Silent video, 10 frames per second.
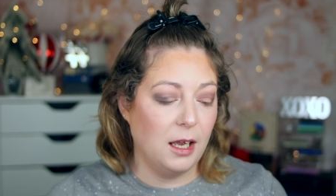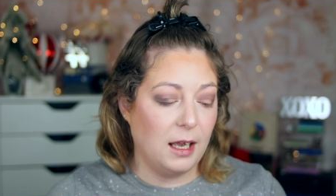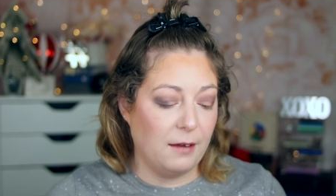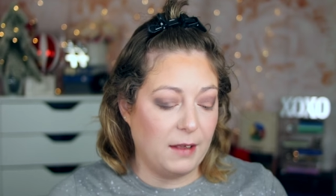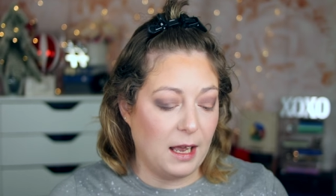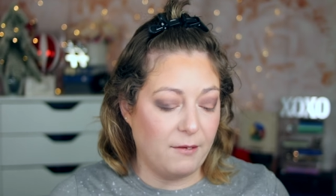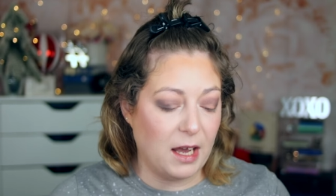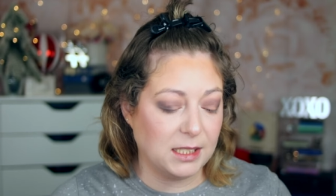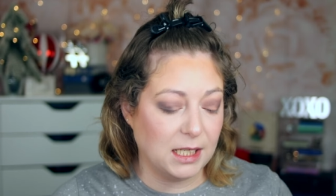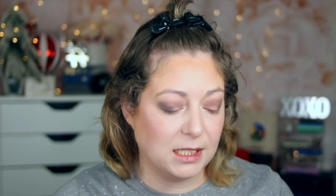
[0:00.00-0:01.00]
if they have
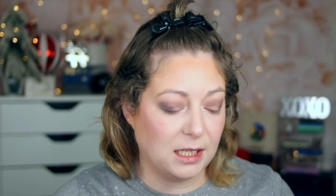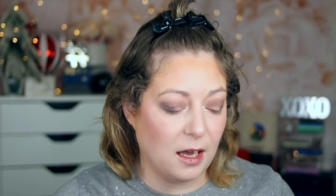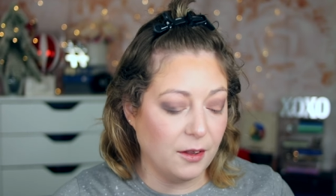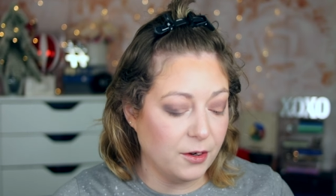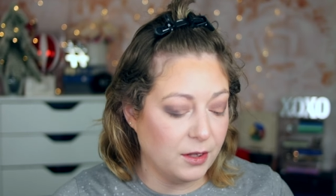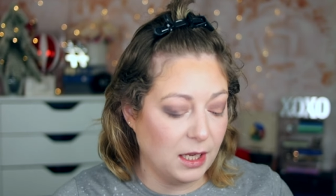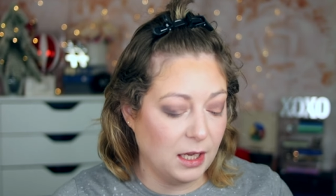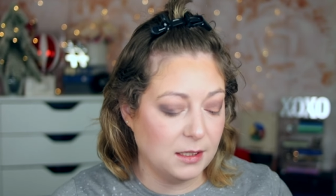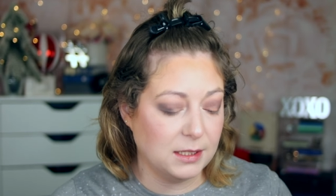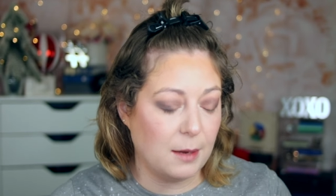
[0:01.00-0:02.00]
access to other
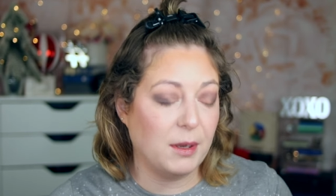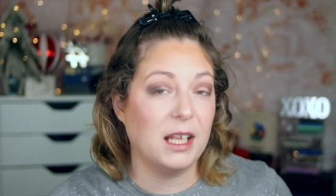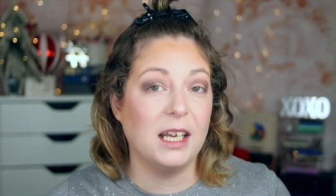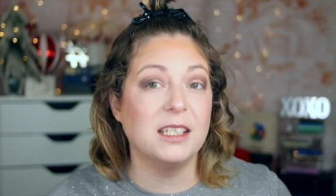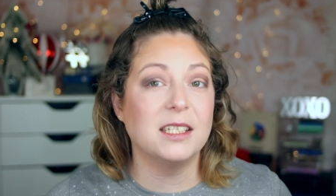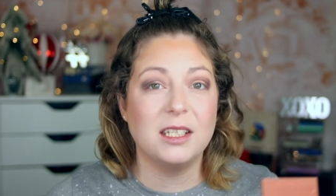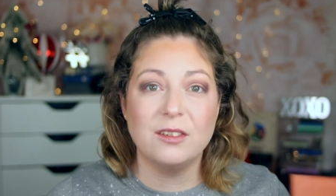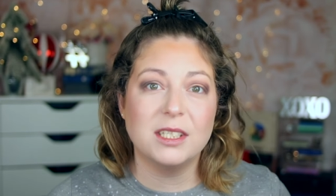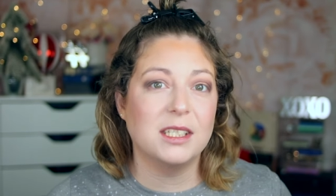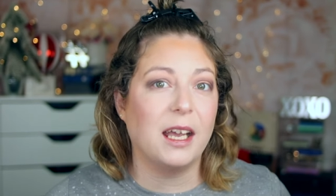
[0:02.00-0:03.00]
things, I mean, they can
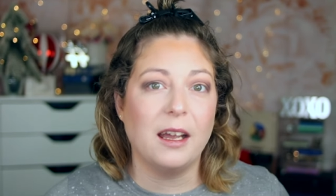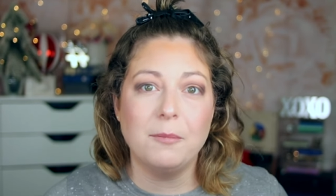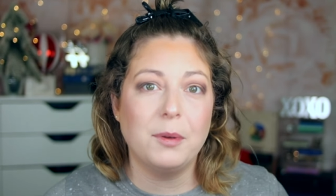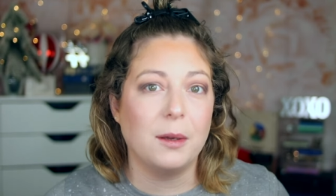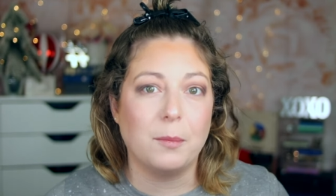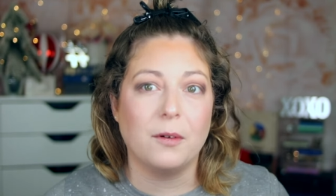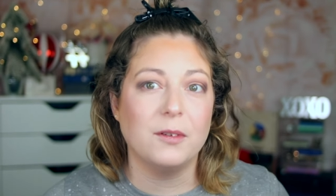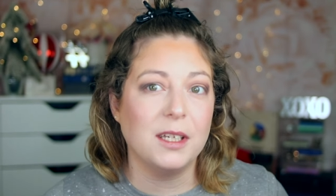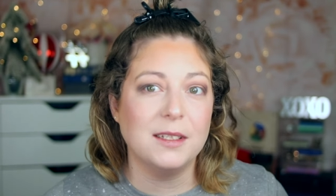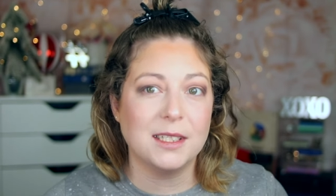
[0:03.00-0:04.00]
still scam people
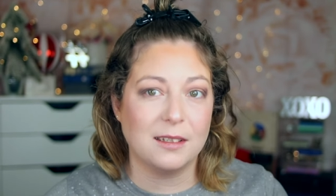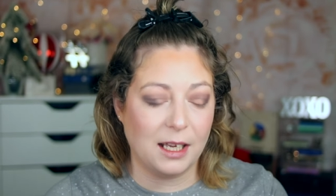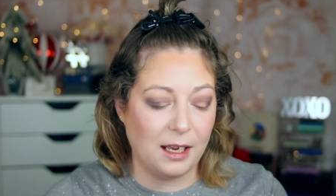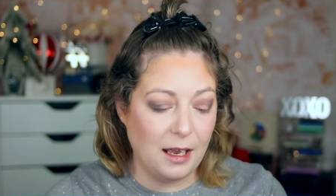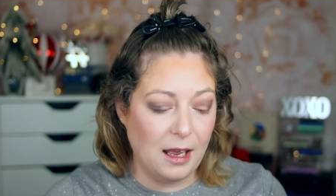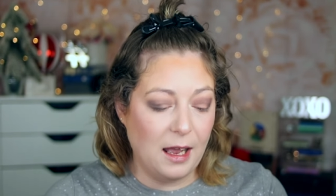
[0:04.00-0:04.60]
easily.